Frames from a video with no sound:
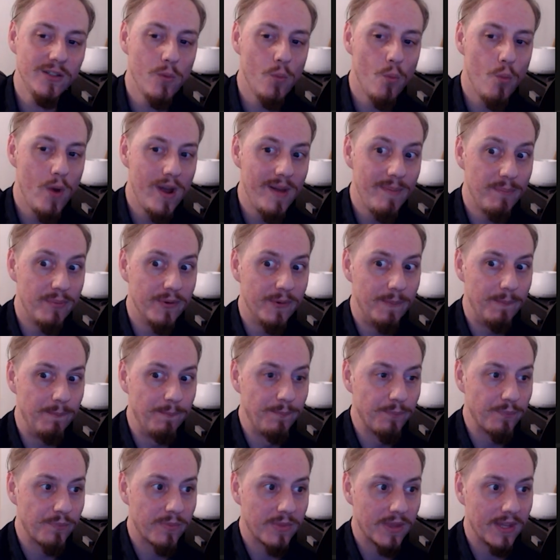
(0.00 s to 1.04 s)

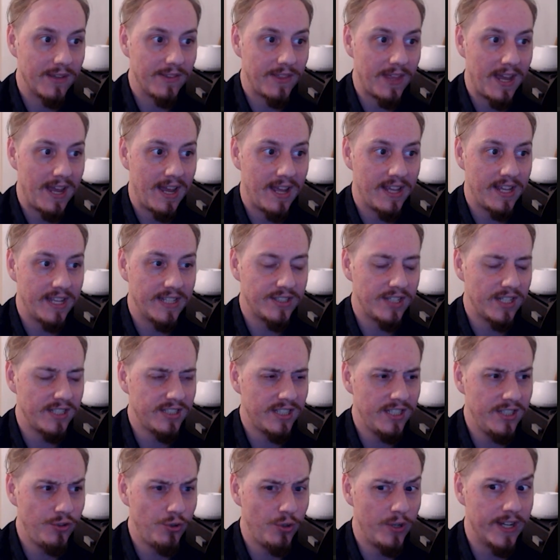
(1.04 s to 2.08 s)
weapon that it's
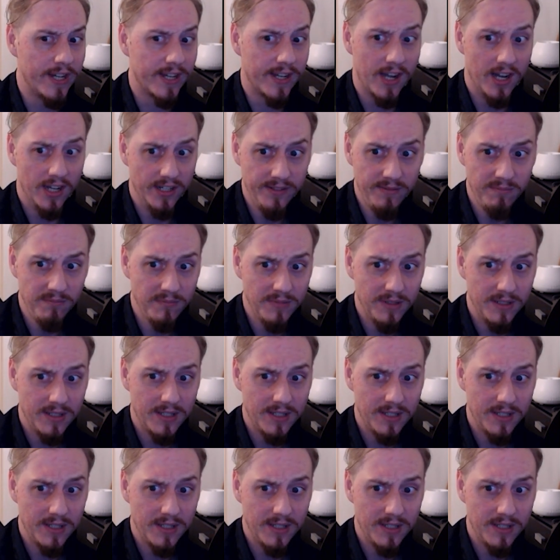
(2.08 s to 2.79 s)
literally a gun,